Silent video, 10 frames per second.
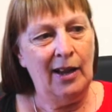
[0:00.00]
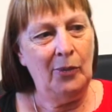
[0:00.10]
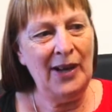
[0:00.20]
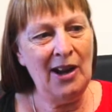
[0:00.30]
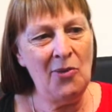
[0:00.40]

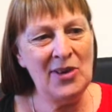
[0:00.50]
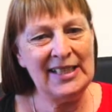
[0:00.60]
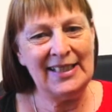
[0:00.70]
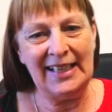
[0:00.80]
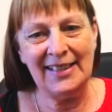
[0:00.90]
When I
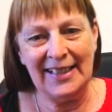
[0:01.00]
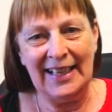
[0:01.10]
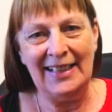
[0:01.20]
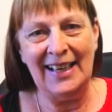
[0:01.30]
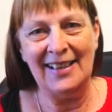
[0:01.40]
was
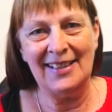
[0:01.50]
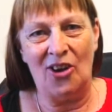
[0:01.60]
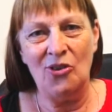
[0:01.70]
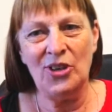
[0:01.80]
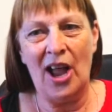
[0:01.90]
16 years
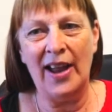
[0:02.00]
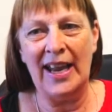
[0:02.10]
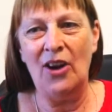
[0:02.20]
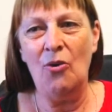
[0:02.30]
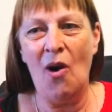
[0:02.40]
old, I
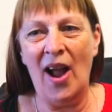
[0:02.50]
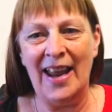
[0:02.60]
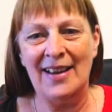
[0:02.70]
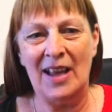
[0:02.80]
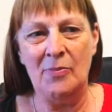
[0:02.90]

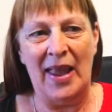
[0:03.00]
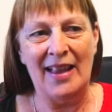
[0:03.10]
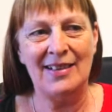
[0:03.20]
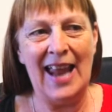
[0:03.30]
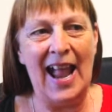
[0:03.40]
inquired
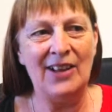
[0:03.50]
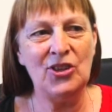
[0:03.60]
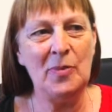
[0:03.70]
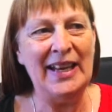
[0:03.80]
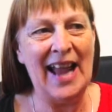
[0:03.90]
about how
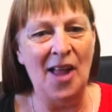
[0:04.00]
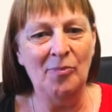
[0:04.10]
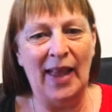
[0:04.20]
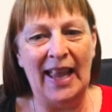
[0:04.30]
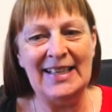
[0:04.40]
to
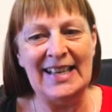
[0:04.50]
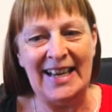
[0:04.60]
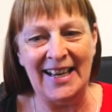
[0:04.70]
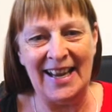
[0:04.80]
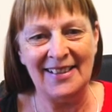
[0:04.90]
become a
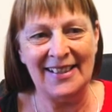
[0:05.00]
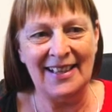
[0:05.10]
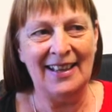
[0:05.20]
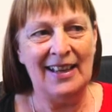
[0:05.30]
deaconess